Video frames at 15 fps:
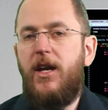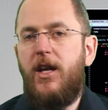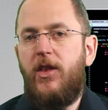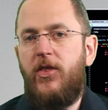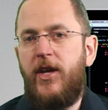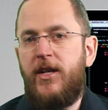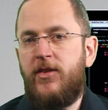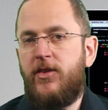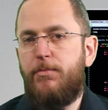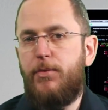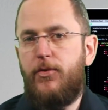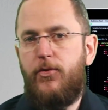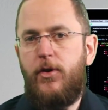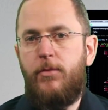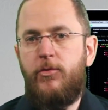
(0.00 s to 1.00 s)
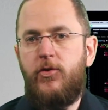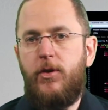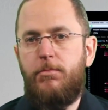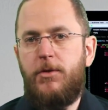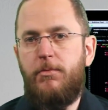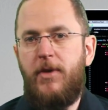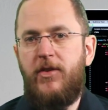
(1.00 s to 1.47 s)
That is a performance
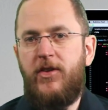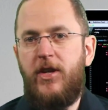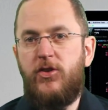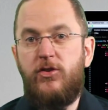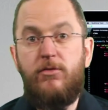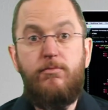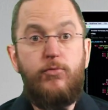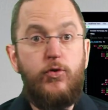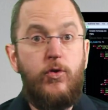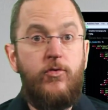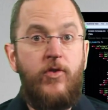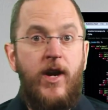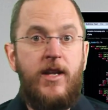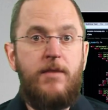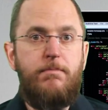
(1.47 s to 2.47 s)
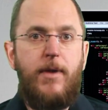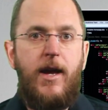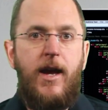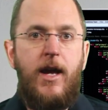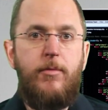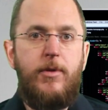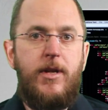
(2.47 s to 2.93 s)
optimization provided
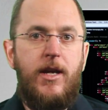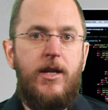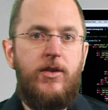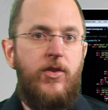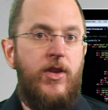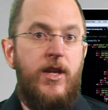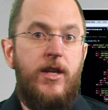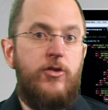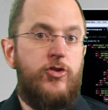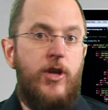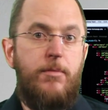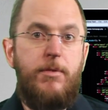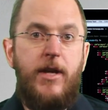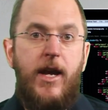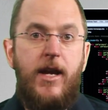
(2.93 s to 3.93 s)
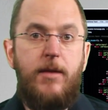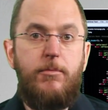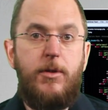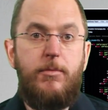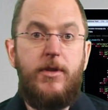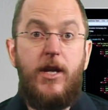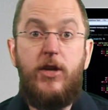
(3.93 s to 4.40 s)
by Hibernate, the JPA
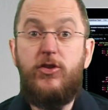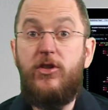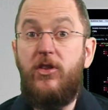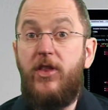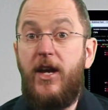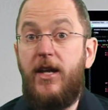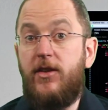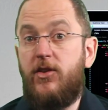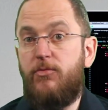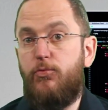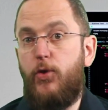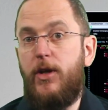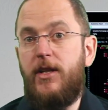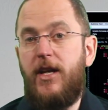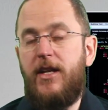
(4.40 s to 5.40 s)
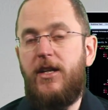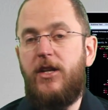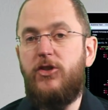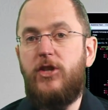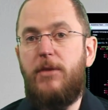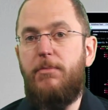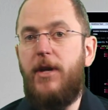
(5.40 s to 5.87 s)
implementation that Spring
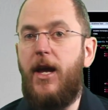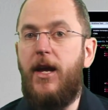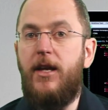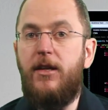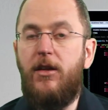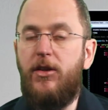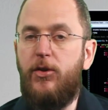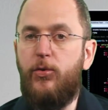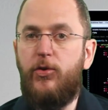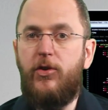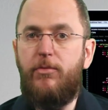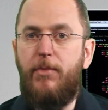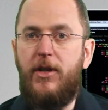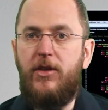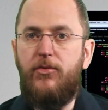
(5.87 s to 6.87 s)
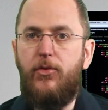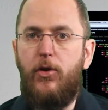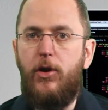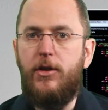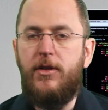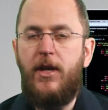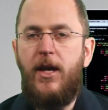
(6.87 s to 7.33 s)
Data JPA uses by
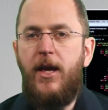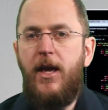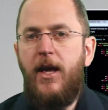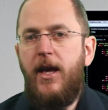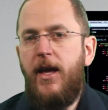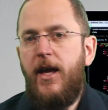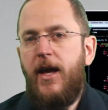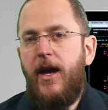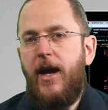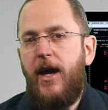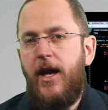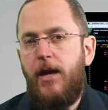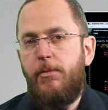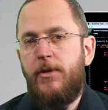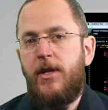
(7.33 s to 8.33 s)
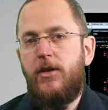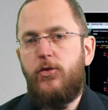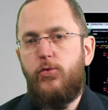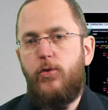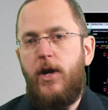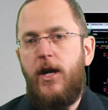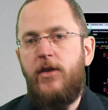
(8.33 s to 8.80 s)
default. Hibernate
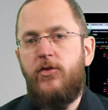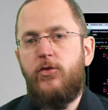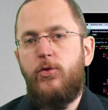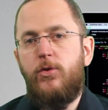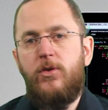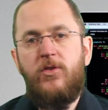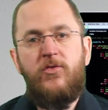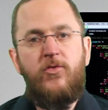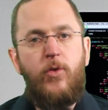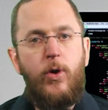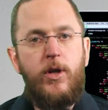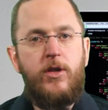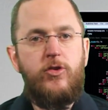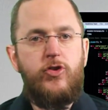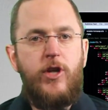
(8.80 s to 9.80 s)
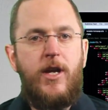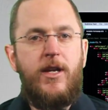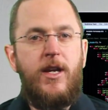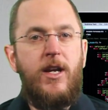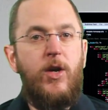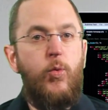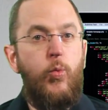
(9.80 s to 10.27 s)
tries to avoid
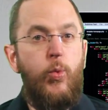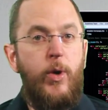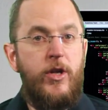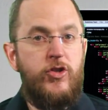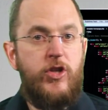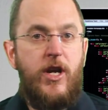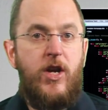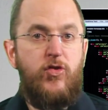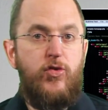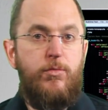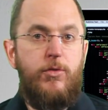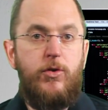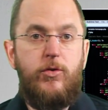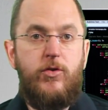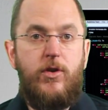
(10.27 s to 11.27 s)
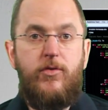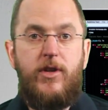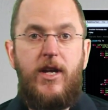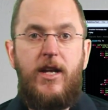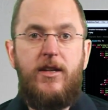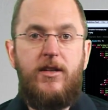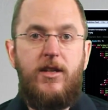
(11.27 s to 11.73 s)
checking which attributes of
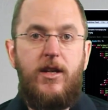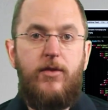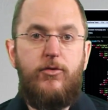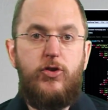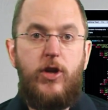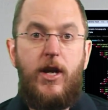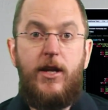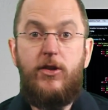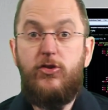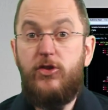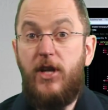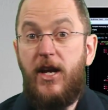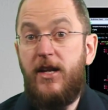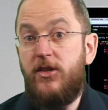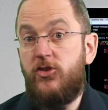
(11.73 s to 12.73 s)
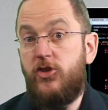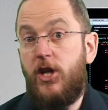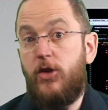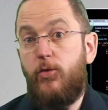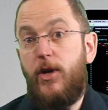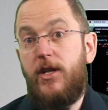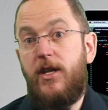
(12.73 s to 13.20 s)
an entity have changed and
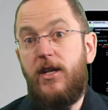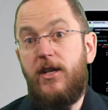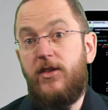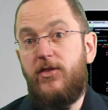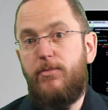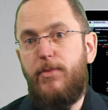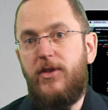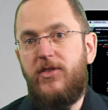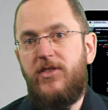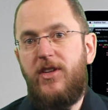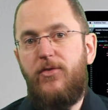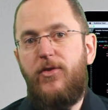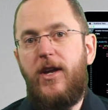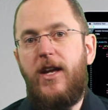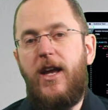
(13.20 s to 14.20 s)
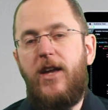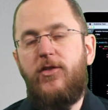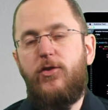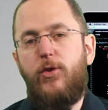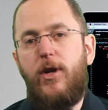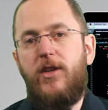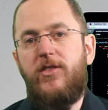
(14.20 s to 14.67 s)
generating a specific
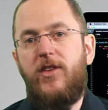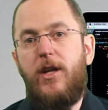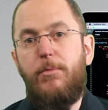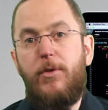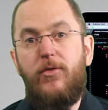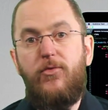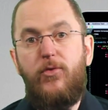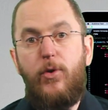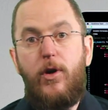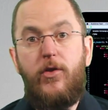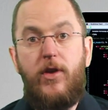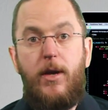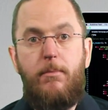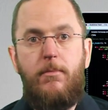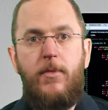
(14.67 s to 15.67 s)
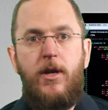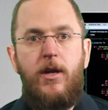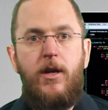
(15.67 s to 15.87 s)
SQL statement for them.